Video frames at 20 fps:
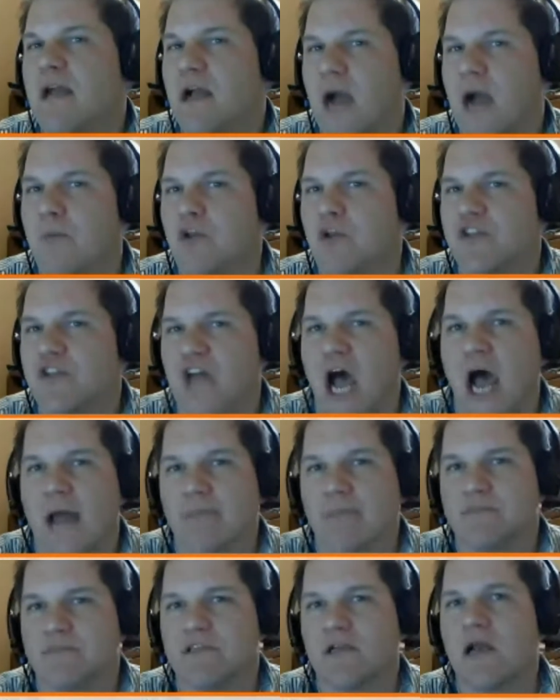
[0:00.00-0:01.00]
couple
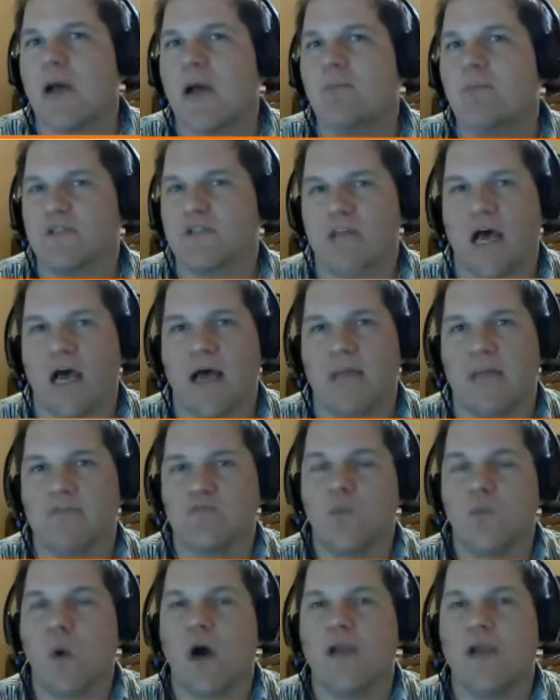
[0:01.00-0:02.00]
times. A couple times.
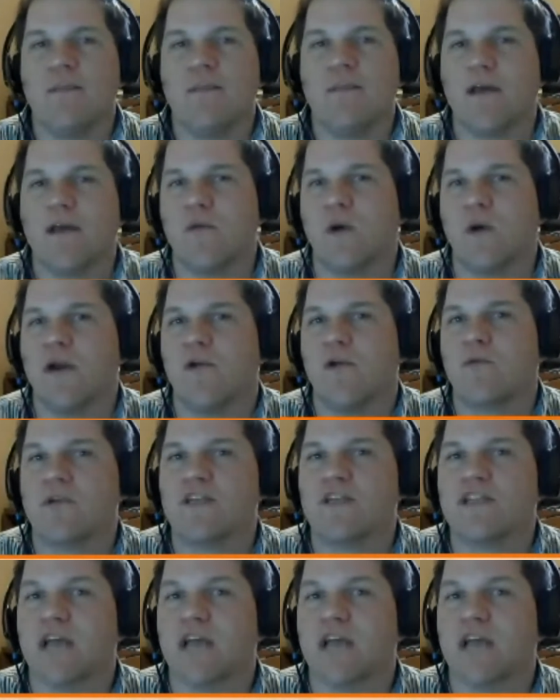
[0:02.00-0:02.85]
One, you might want to reach